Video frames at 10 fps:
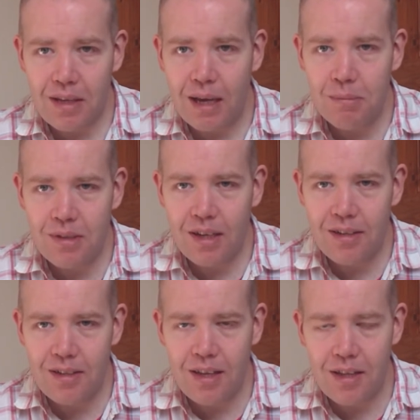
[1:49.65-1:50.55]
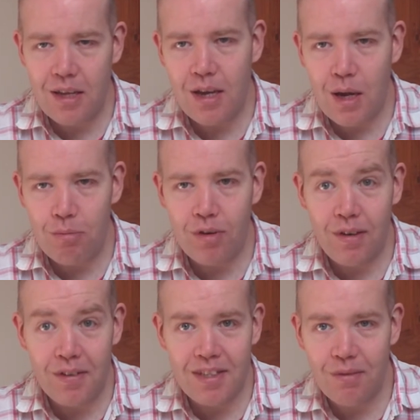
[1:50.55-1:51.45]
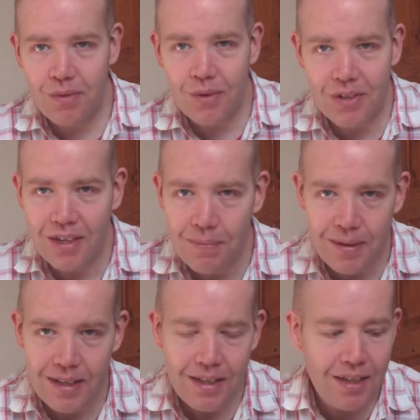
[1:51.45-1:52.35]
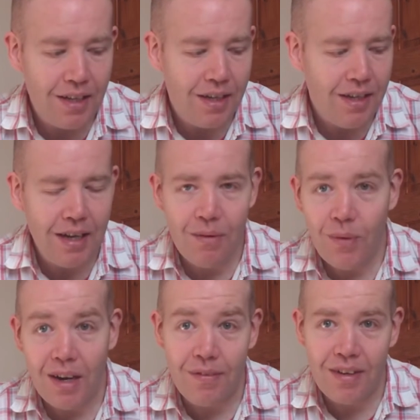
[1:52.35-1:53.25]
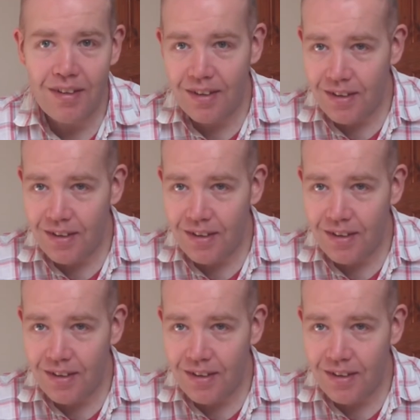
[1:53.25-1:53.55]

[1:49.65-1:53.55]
Games tends to take the priority, unfortunately, but you know, whatever.